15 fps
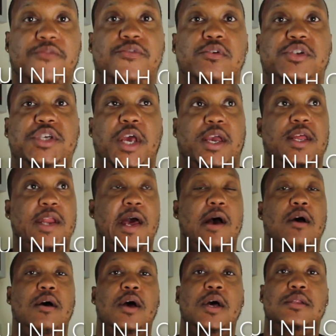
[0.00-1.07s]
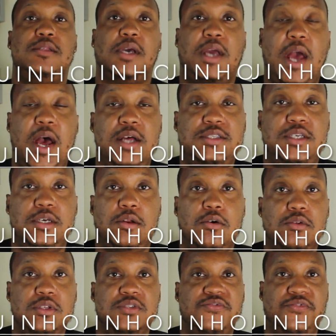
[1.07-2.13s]
if you're checking out the content
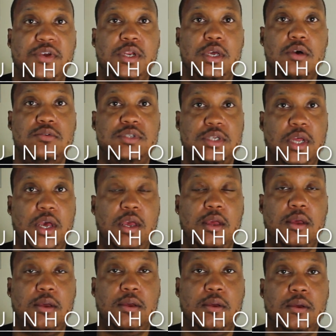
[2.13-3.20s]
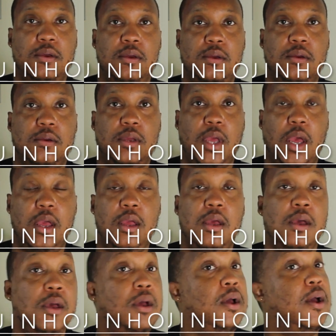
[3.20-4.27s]
on this video today, okay,
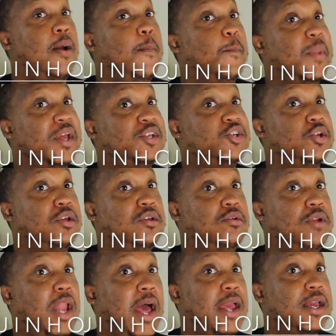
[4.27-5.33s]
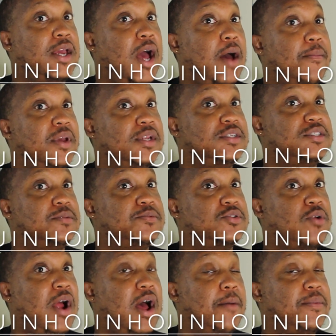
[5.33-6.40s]
make sure you like, comment, and
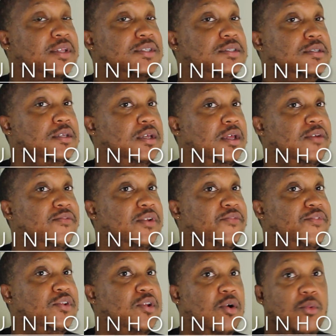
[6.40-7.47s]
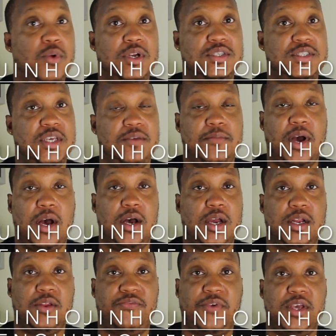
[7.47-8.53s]
subscribe. Even if you don't want to see my
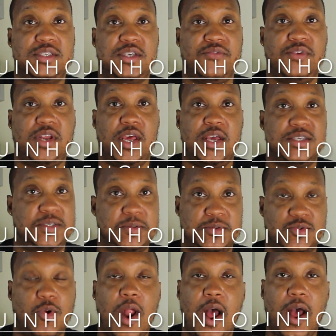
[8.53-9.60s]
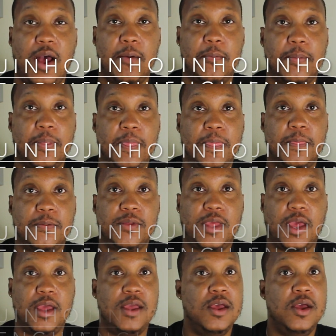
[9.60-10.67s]
ugly face every day and subscribe,
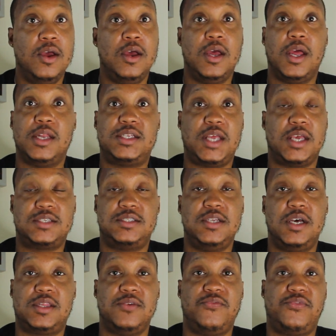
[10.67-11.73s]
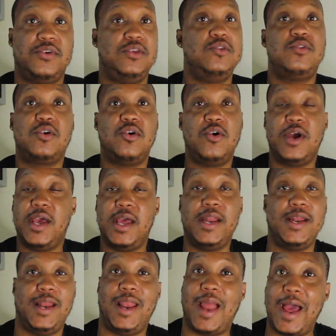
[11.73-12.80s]
okay, it takes nothing for you to go
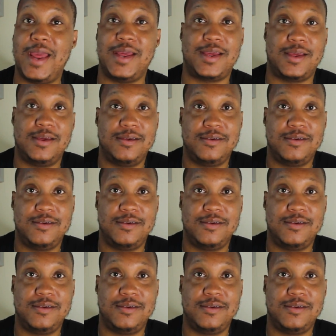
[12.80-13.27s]
ahead and like